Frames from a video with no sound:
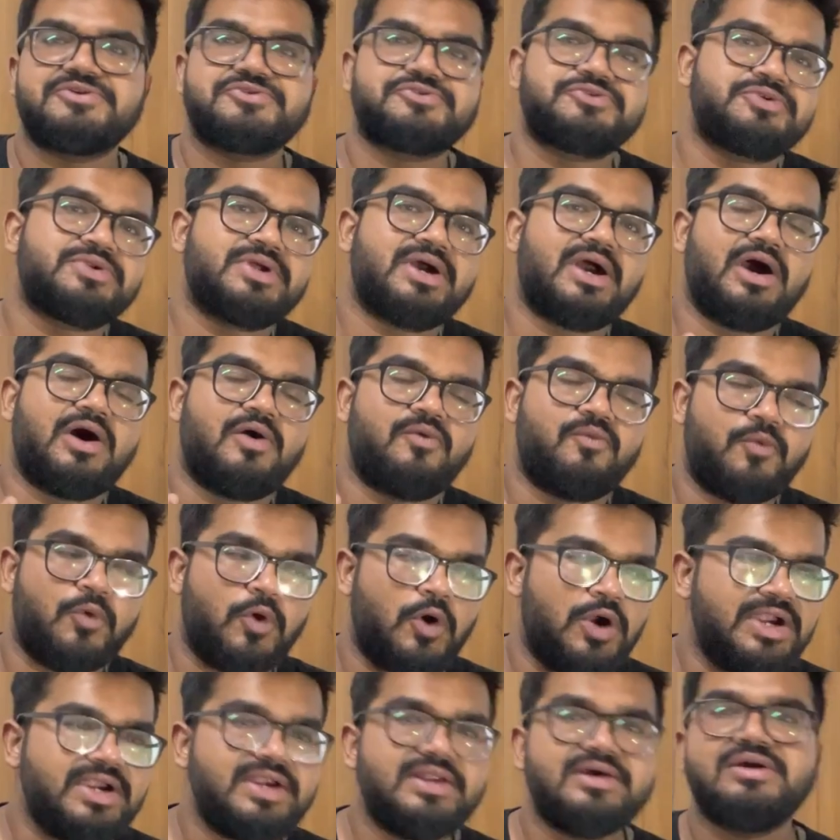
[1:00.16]
you should
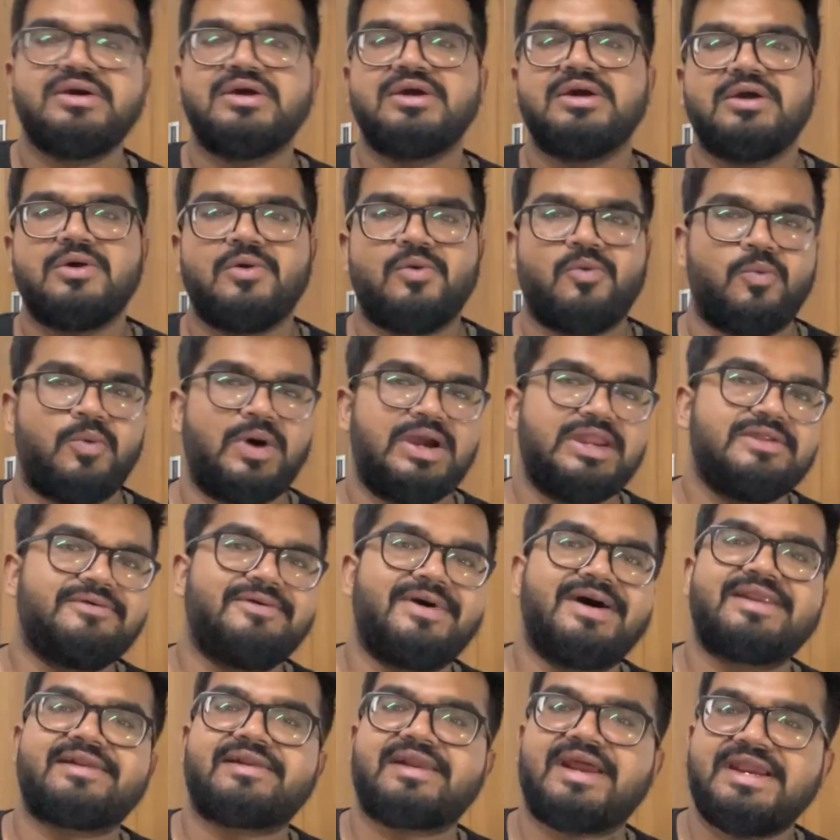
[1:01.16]
avoid while you
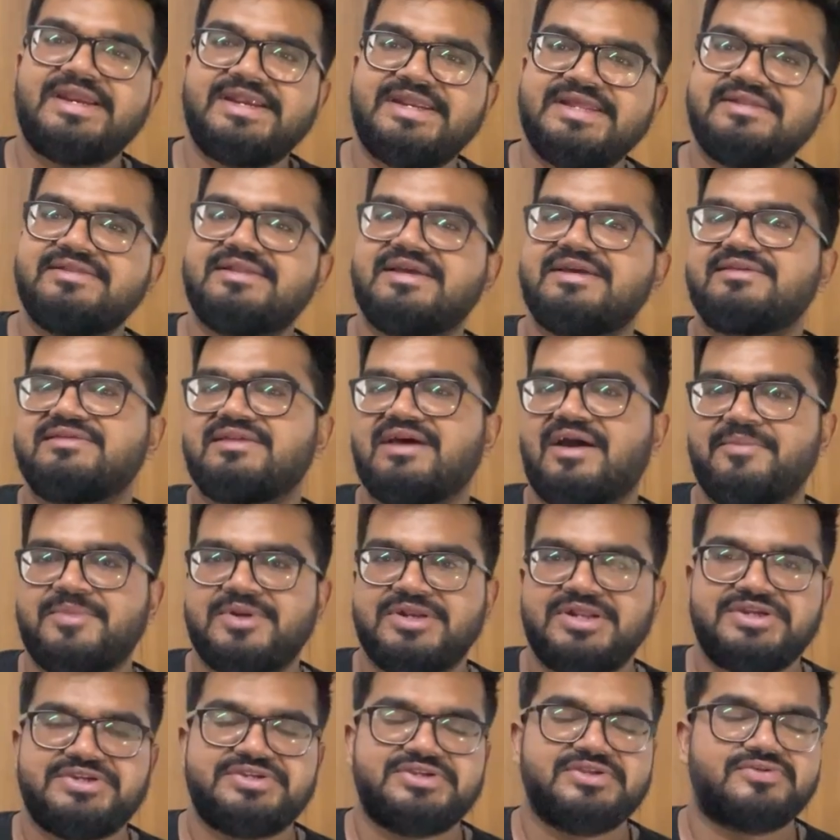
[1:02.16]
are writing the
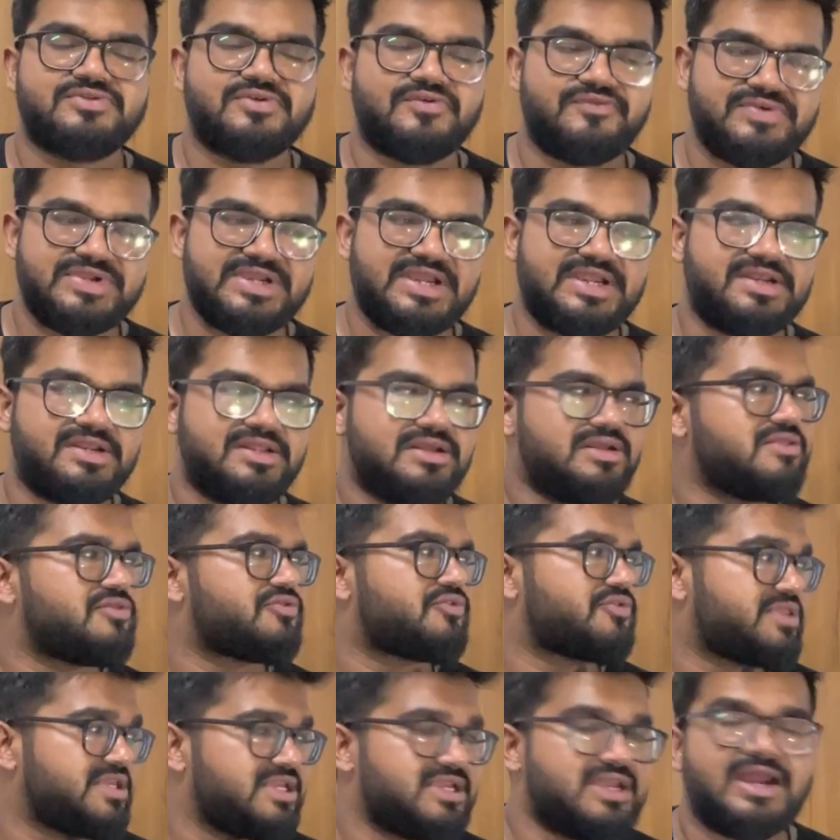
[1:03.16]
examinations of VITEEE?
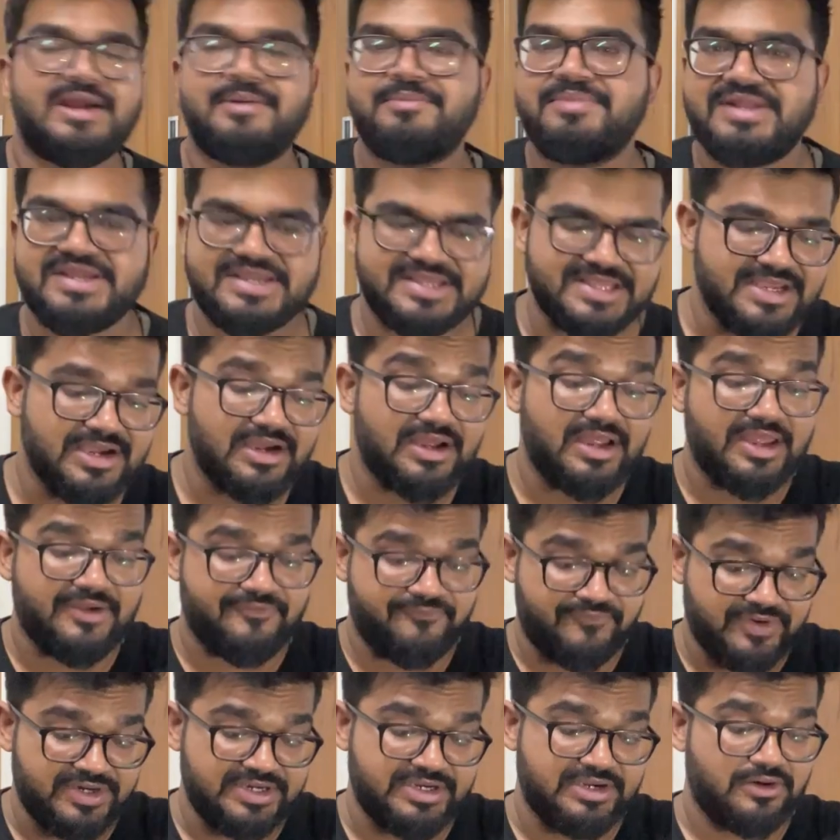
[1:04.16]
So see, I am taking an
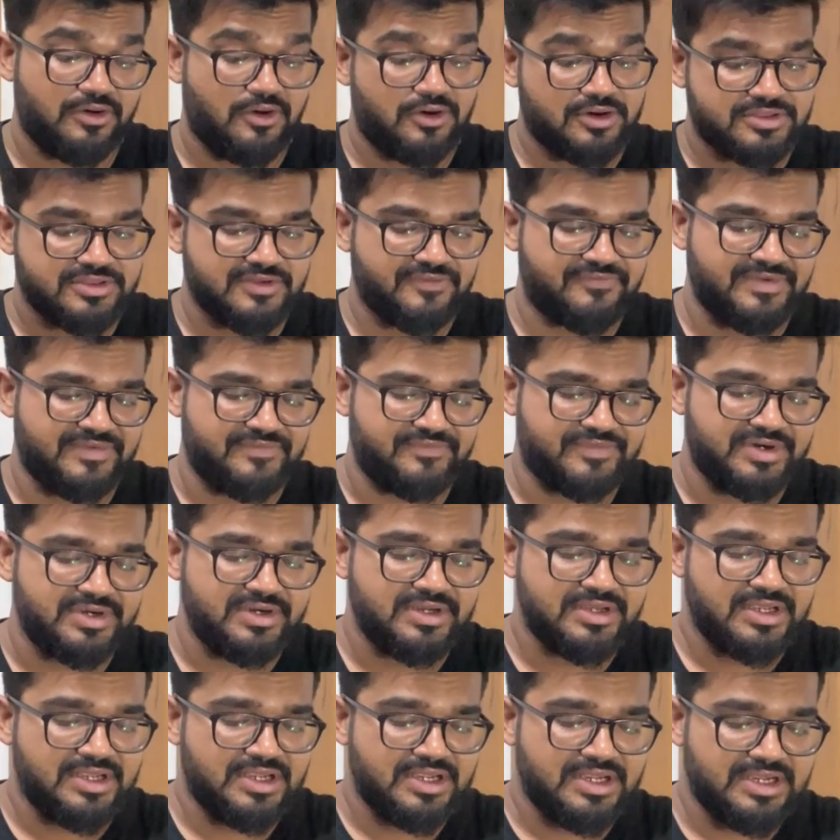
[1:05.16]
effort, lots of
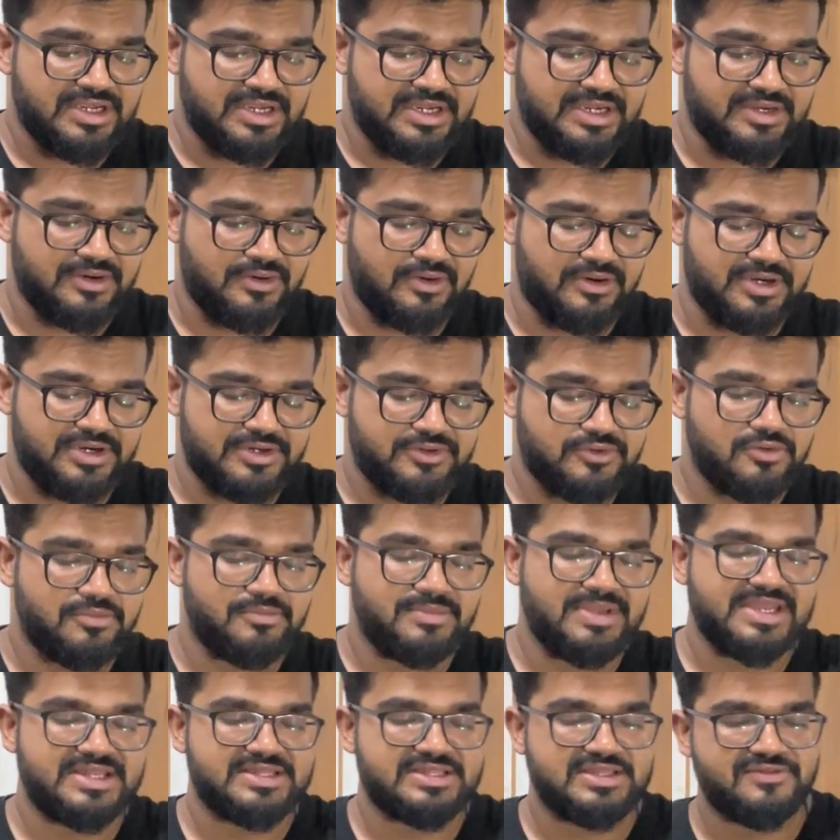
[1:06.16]
effort in order to
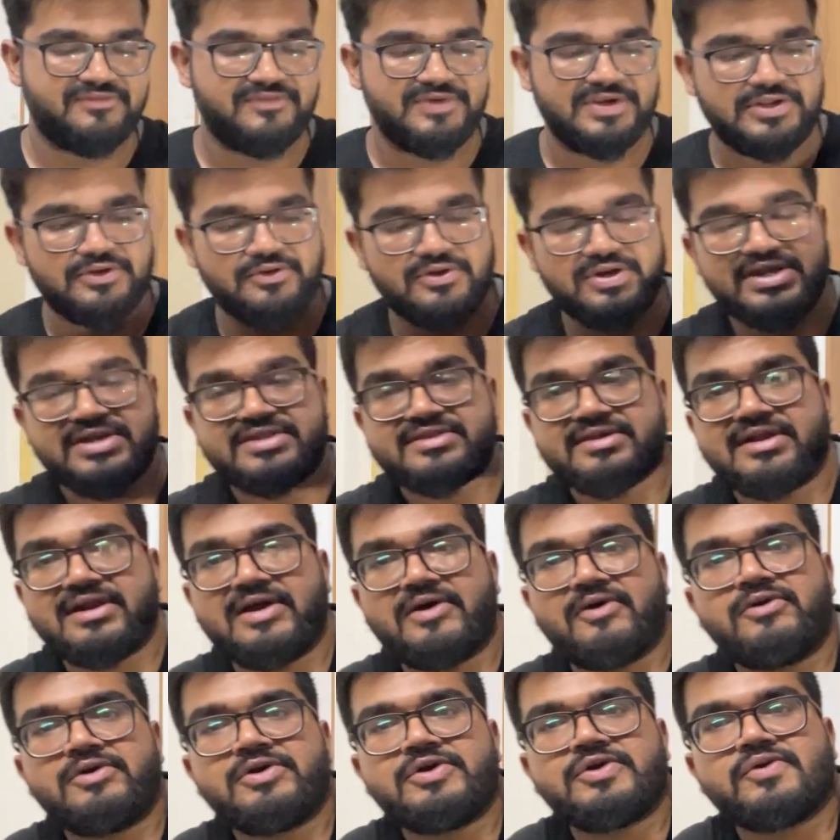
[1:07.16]
make this video. It's
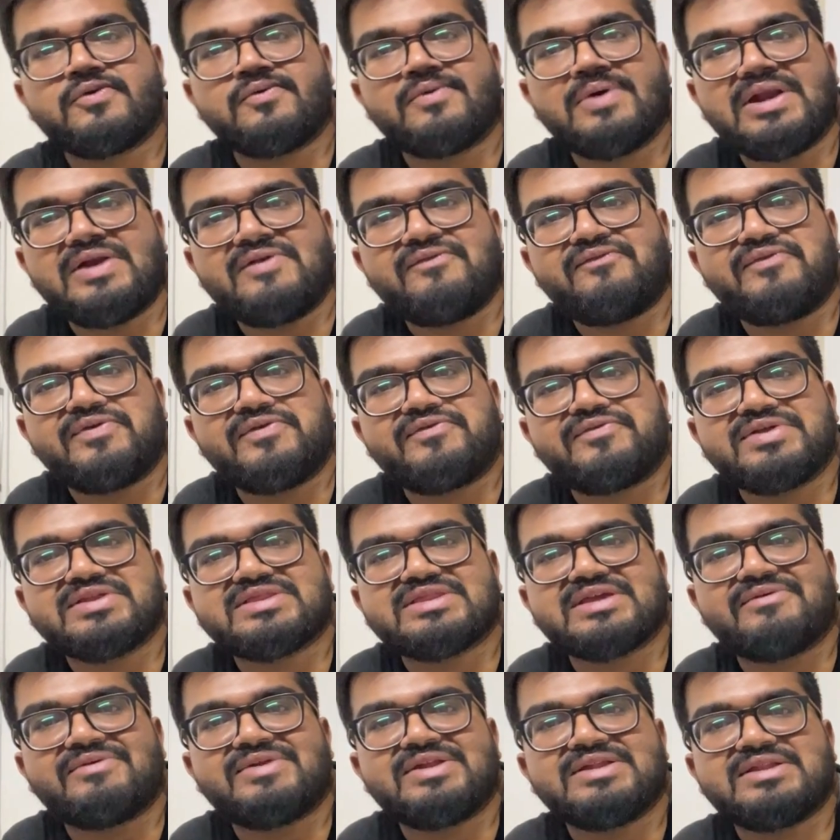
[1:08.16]
around
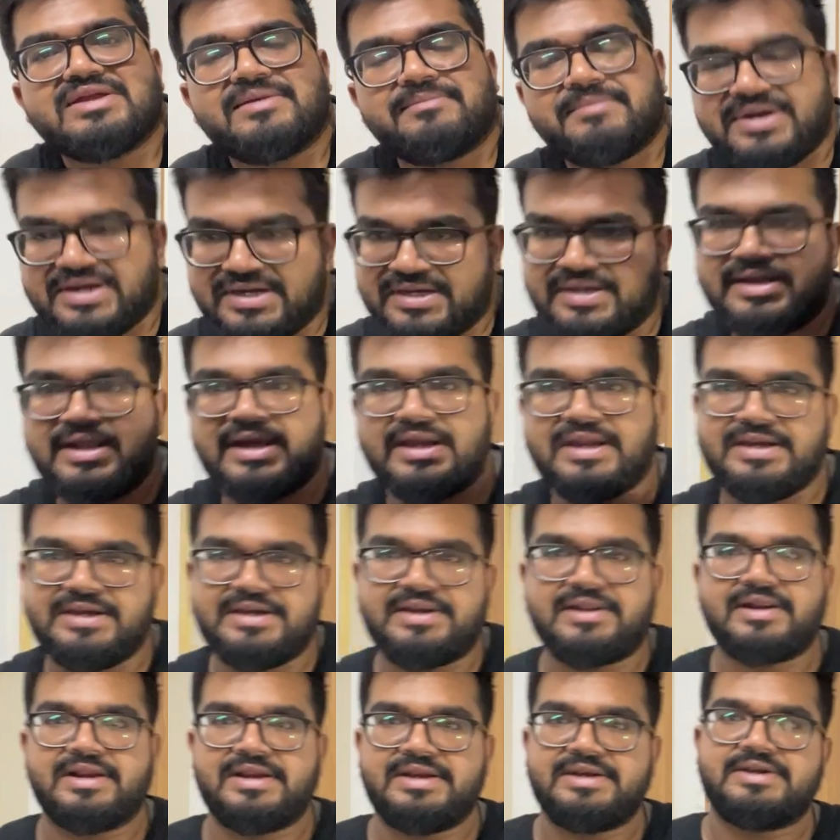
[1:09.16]
12:57 in the
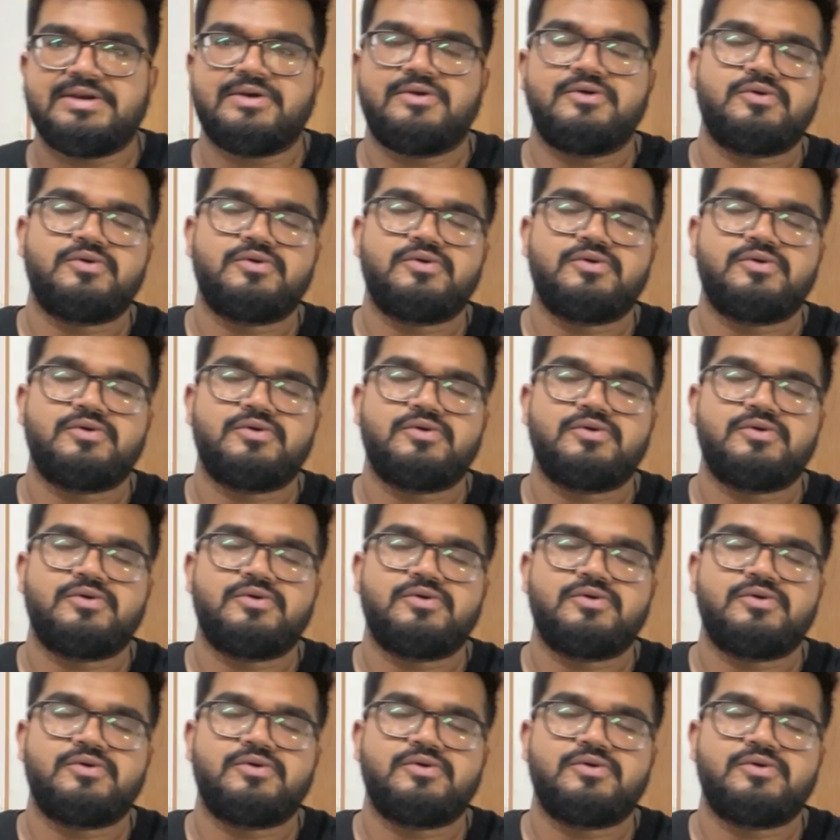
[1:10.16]
midnight right now.